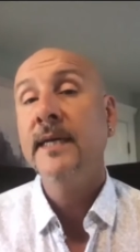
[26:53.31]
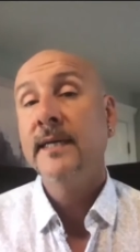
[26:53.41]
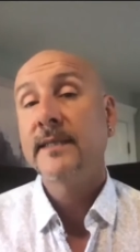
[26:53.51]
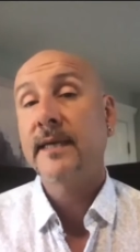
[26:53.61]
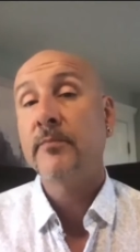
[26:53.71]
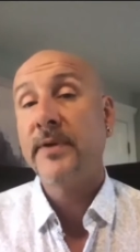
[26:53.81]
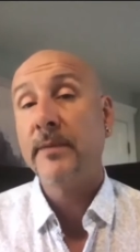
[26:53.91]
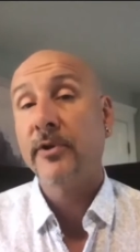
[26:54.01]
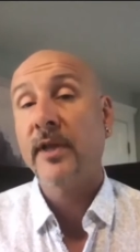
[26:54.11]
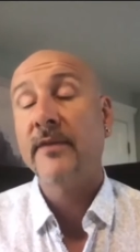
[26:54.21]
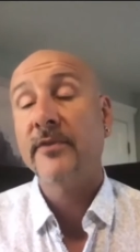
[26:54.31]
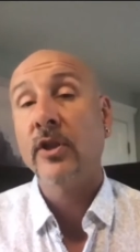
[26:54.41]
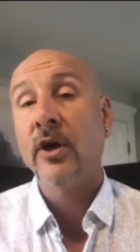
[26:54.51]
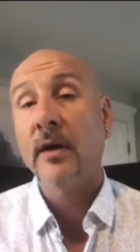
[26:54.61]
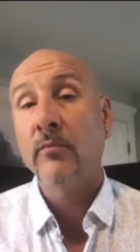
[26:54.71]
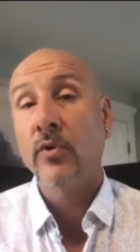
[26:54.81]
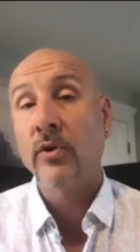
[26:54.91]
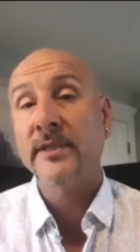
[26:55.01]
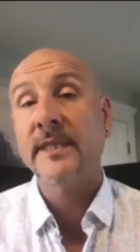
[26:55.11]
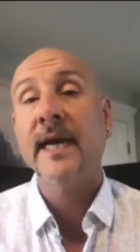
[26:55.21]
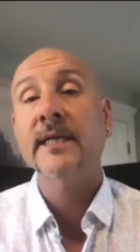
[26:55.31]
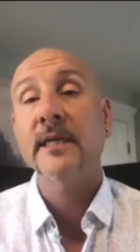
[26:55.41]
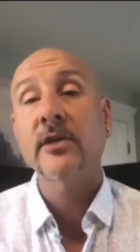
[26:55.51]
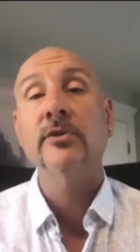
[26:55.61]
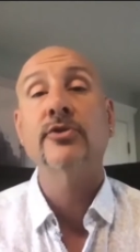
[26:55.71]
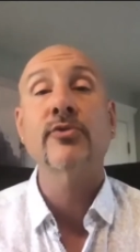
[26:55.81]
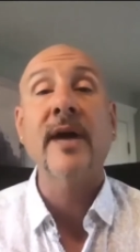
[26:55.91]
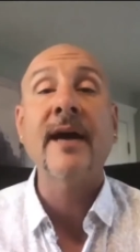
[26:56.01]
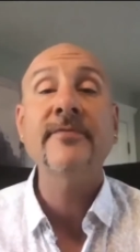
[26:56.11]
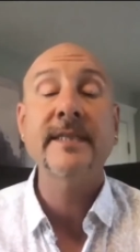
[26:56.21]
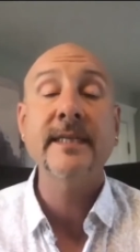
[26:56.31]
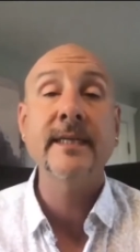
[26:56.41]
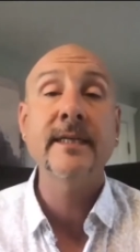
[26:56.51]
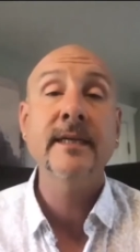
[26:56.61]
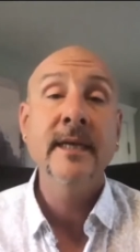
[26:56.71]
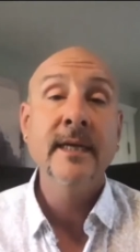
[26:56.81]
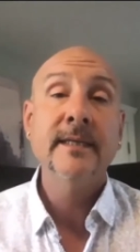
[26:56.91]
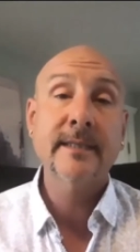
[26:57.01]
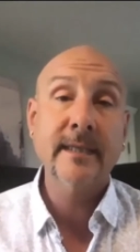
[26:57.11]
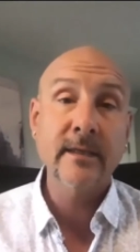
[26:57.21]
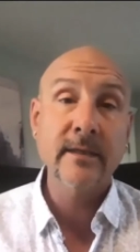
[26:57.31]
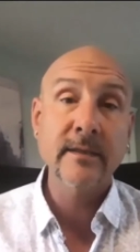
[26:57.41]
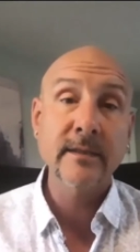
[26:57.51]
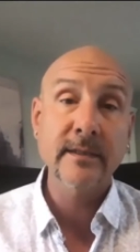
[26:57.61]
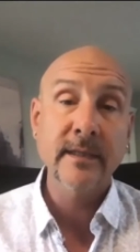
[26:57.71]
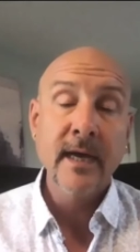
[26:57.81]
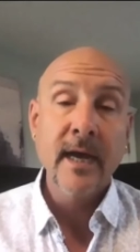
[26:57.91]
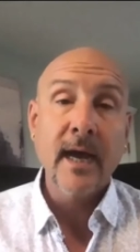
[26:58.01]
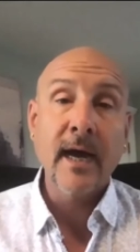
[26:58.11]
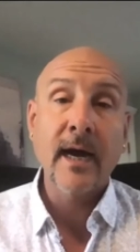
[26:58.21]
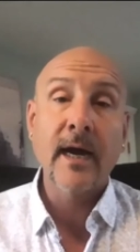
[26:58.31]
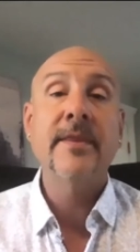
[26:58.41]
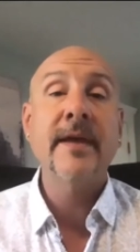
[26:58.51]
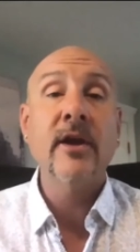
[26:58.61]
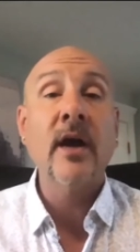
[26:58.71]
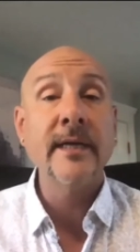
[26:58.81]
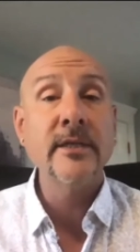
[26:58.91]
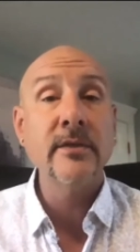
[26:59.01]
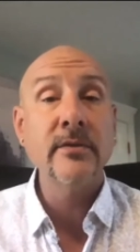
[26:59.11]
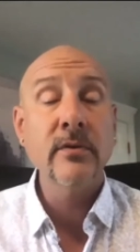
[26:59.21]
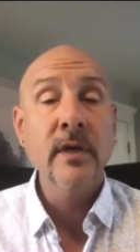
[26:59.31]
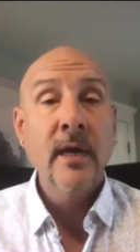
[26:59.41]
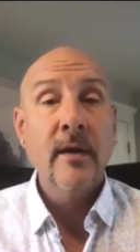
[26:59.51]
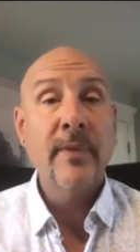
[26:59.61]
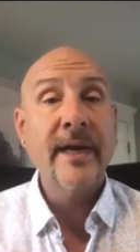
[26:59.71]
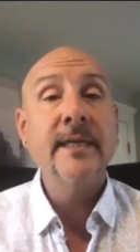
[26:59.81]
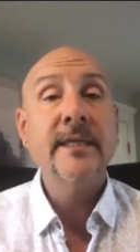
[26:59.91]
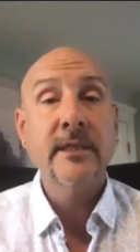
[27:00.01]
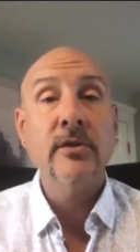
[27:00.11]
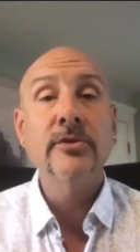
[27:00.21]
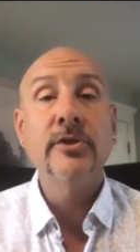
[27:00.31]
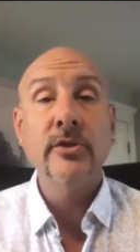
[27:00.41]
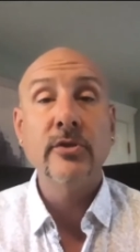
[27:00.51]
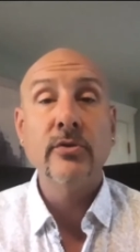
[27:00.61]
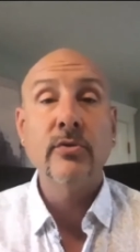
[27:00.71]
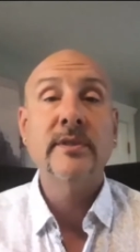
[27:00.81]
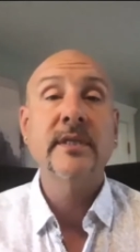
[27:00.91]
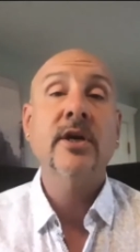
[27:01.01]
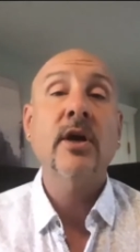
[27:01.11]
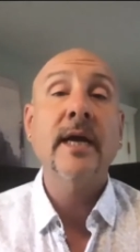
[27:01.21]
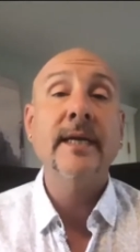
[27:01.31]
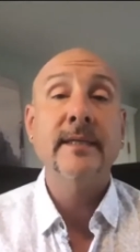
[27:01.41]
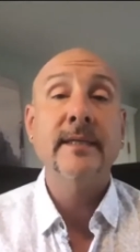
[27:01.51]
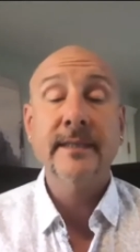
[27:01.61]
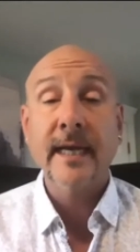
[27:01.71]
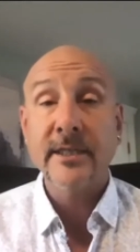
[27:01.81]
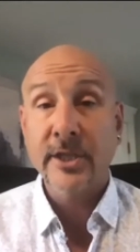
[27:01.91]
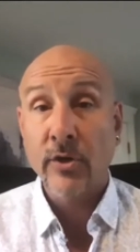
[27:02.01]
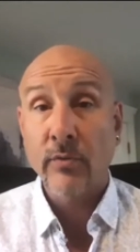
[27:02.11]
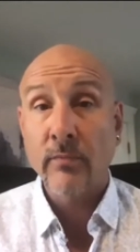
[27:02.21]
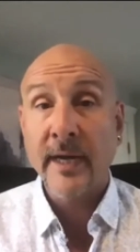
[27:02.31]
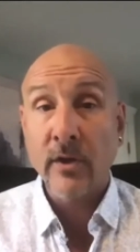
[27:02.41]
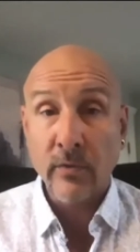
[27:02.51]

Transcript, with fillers: some people have a lot more technical drafting skills. Uh, than I do, but I still do design and sketch out my own